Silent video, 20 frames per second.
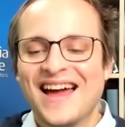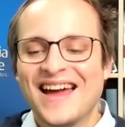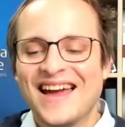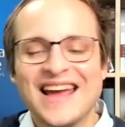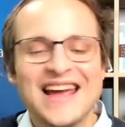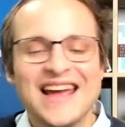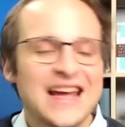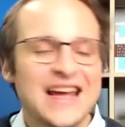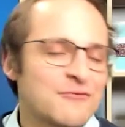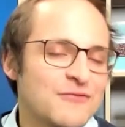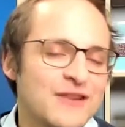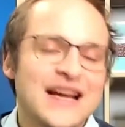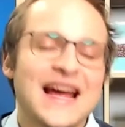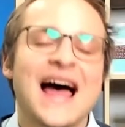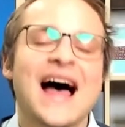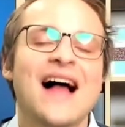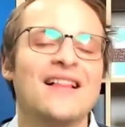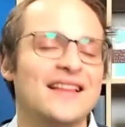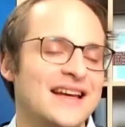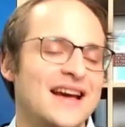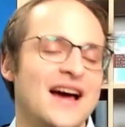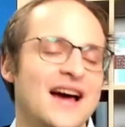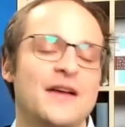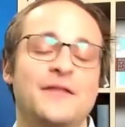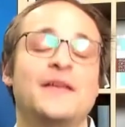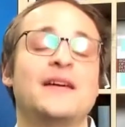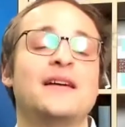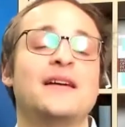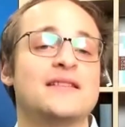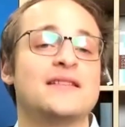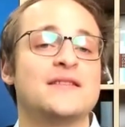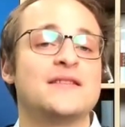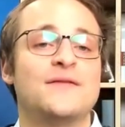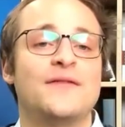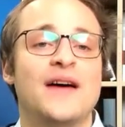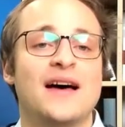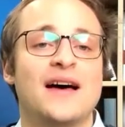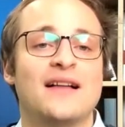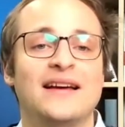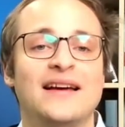in reality, I think it's
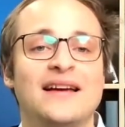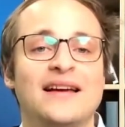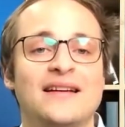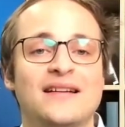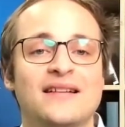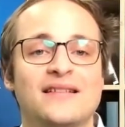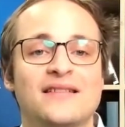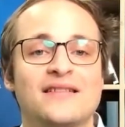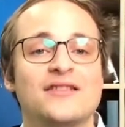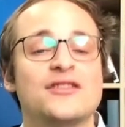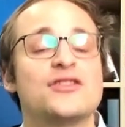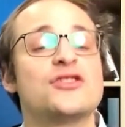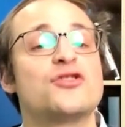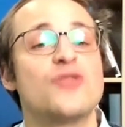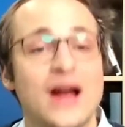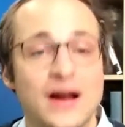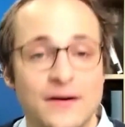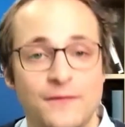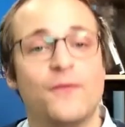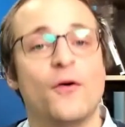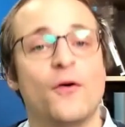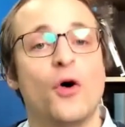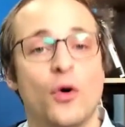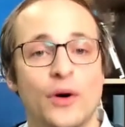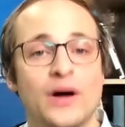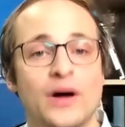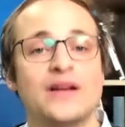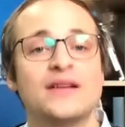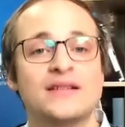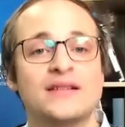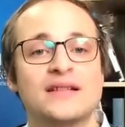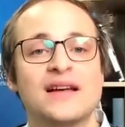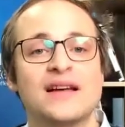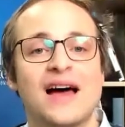fairly straightforward.